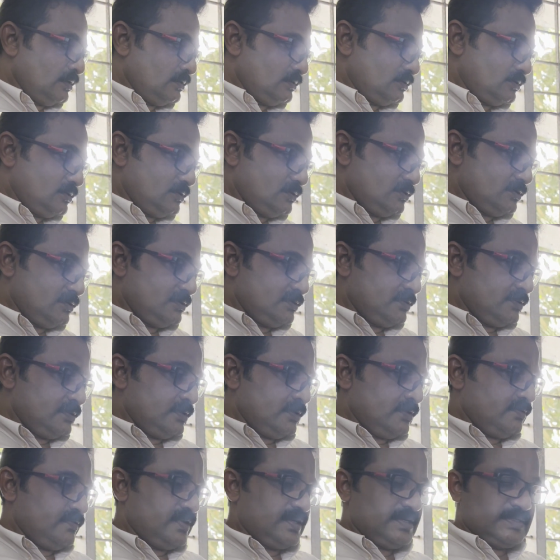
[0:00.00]
So
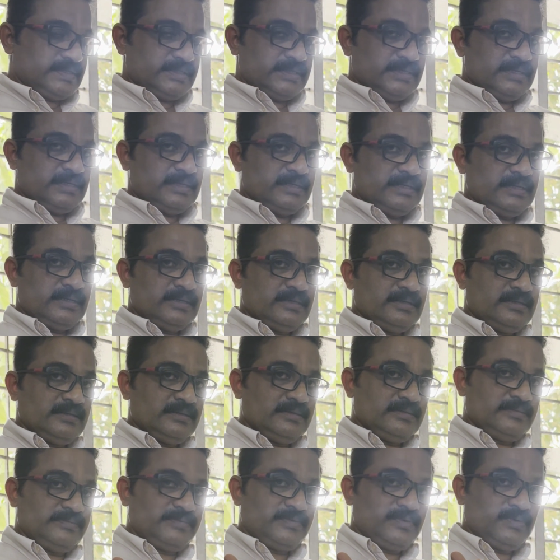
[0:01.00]
once
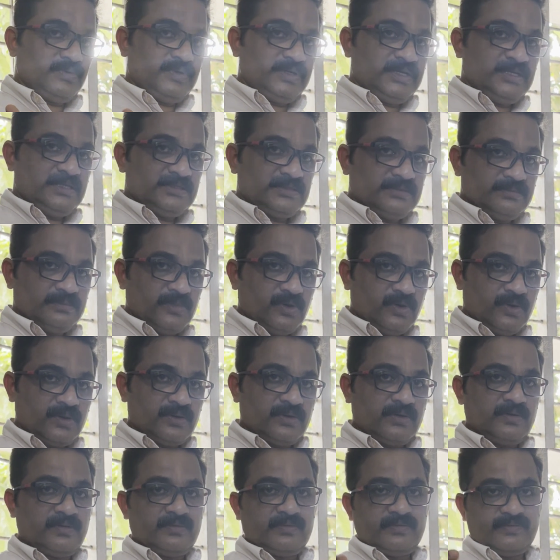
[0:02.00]
the fluid is more,
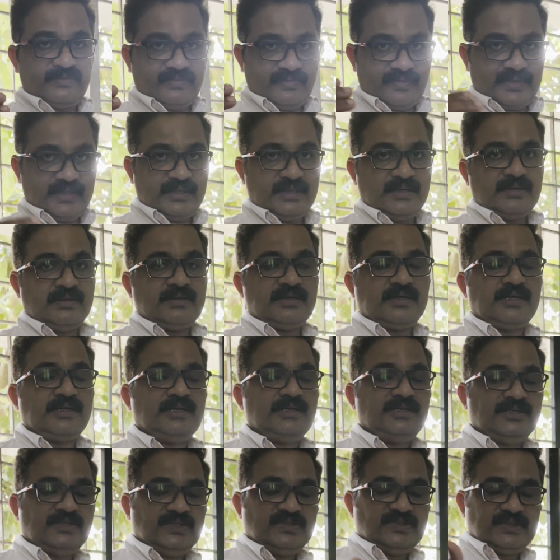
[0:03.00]
or when the
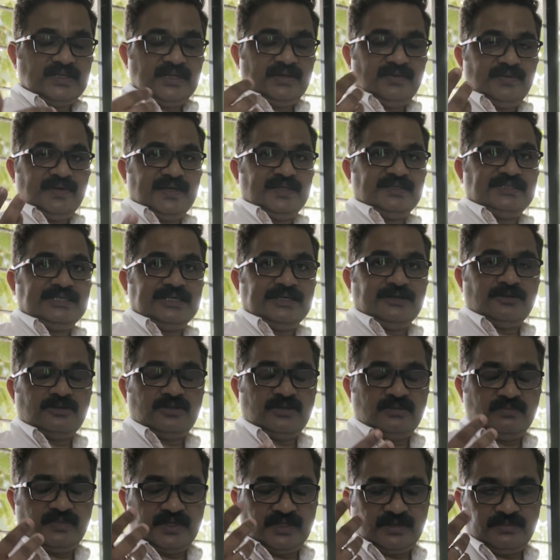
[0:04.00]
condition is advancing or
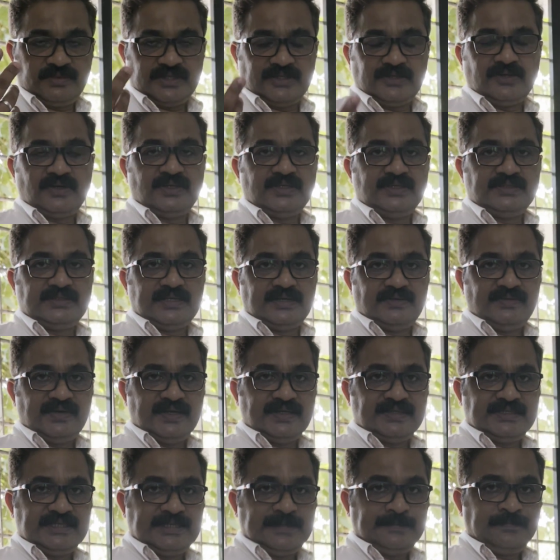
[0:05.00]
when the pathology is
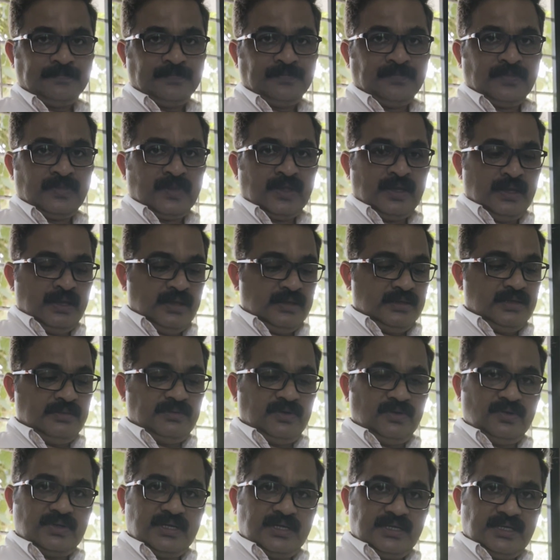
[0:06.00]
advancing, the
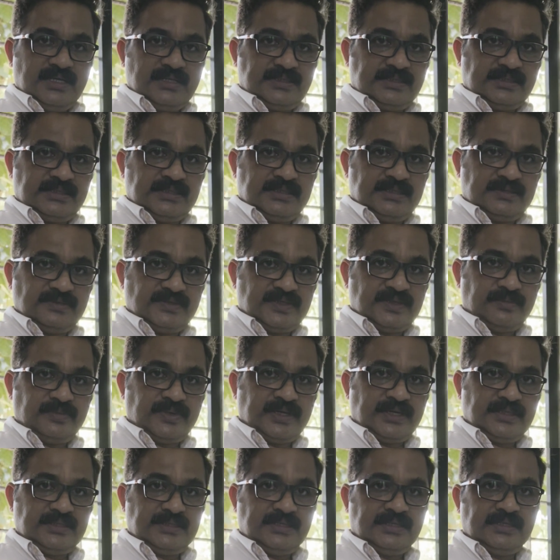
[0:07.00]
pleura gets
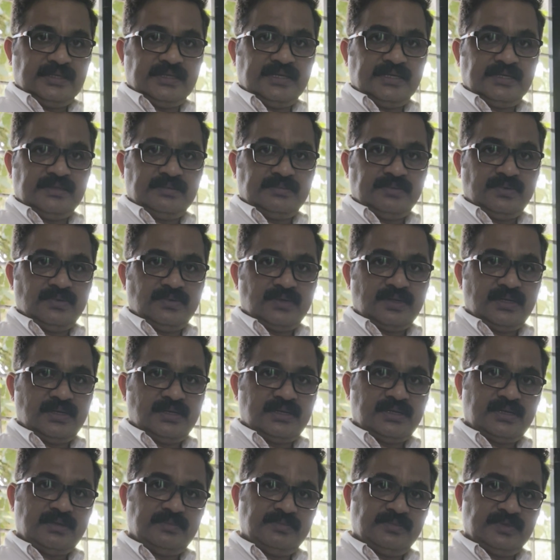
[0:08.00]
separated and pleural
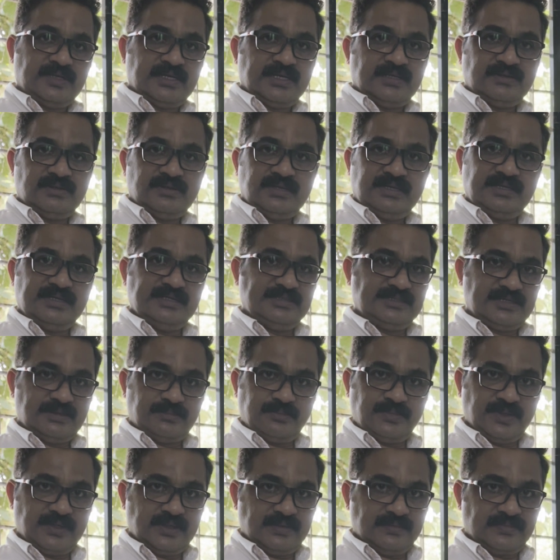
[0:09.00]
drop gradually
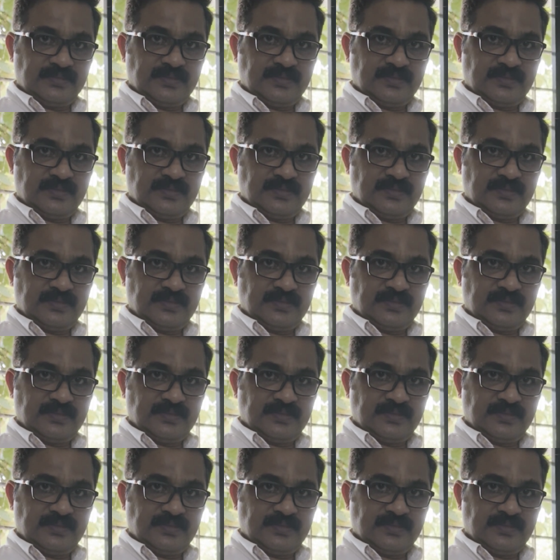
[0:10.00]
disappear.